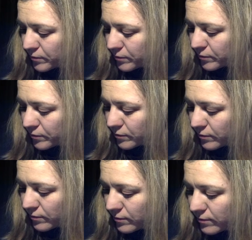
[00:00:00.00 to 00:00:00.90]

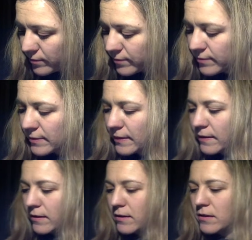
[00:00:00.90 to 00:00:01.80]

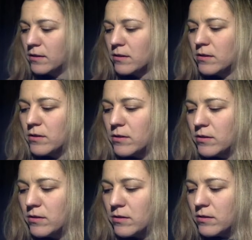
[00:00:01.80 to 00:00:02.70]
Nobody speaks.